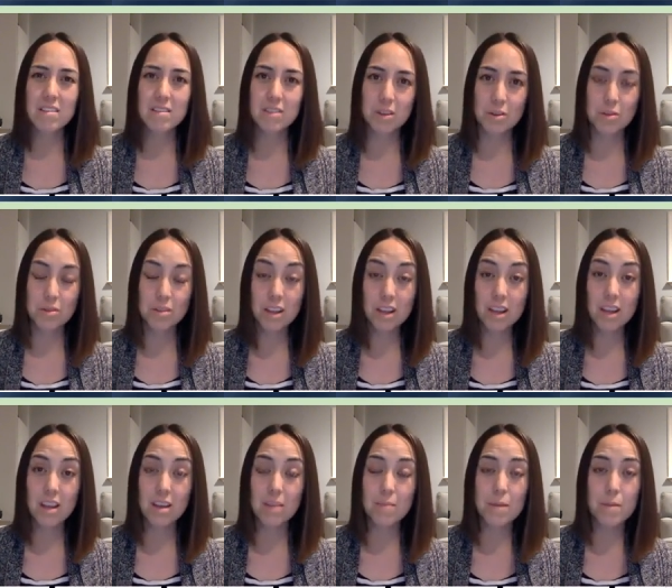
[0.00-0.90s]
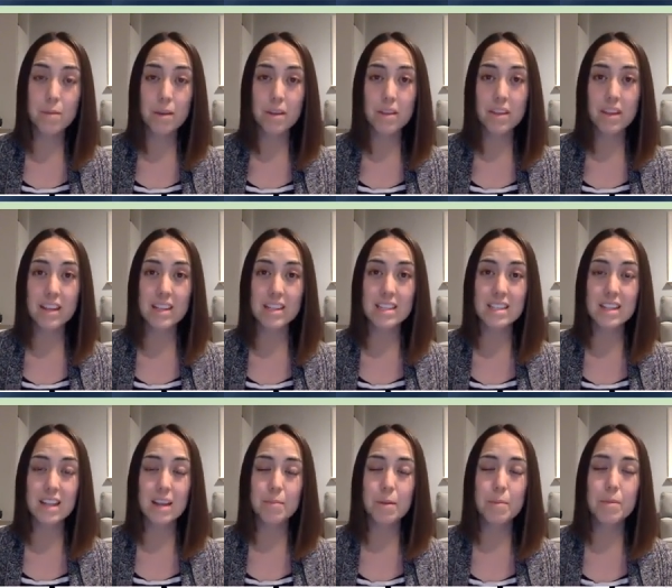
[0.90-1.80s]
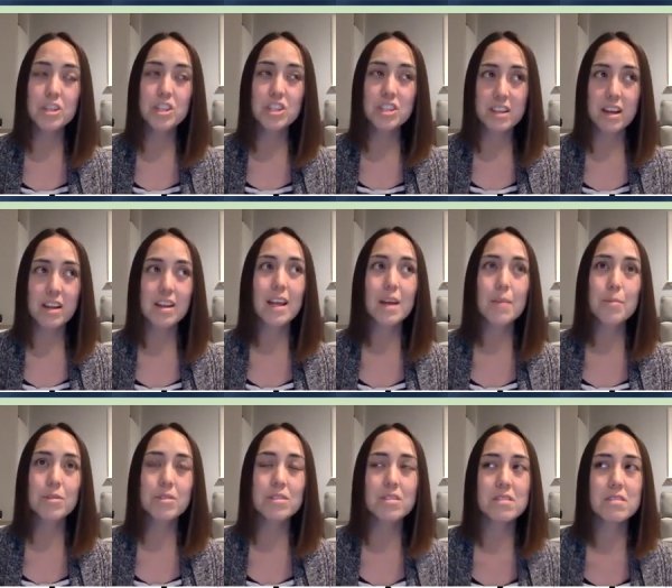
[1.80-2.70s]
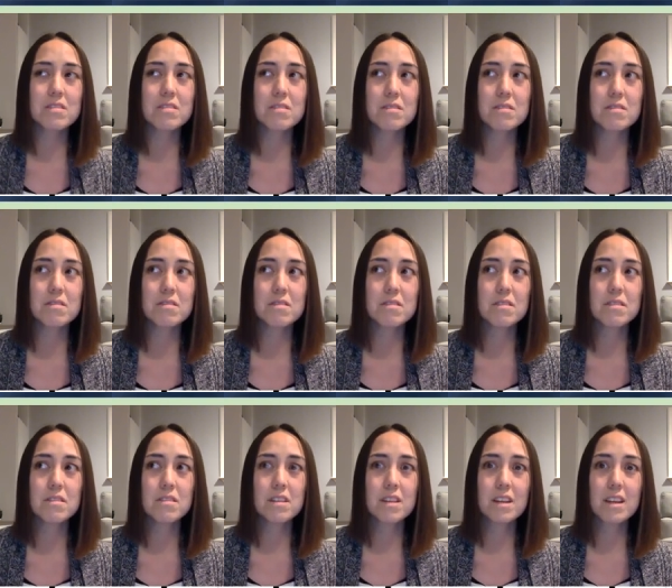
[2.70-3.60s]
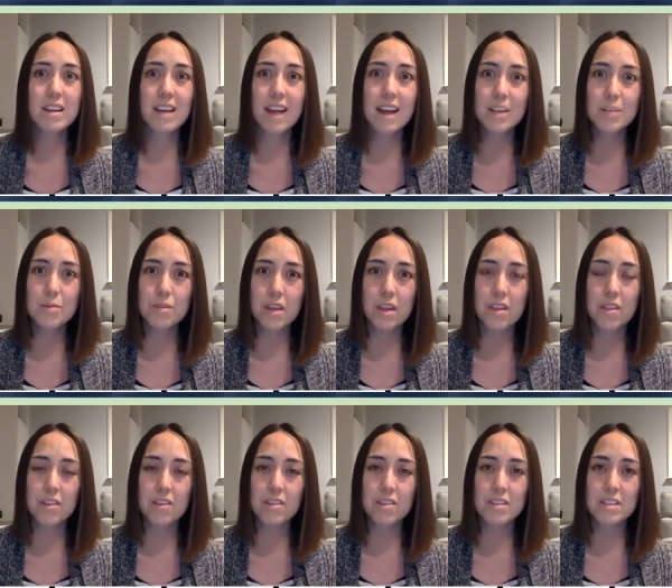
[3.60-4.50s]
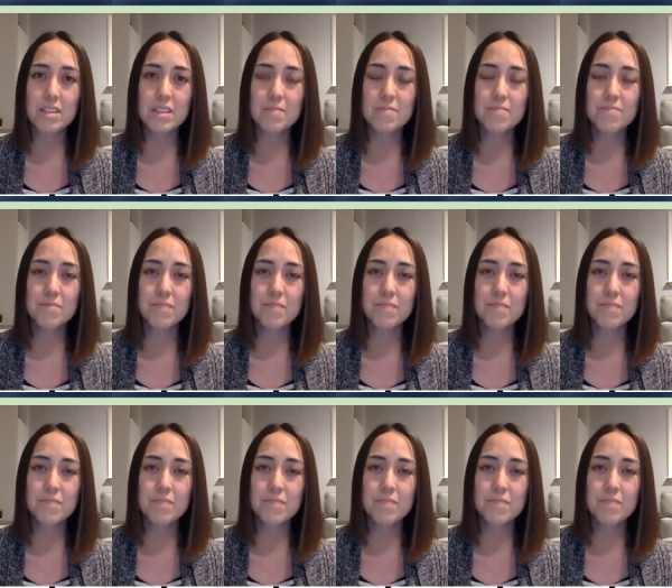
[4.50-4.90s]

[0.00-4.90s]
lonely, maybe on the inside. Maybe she's not able to connect with others.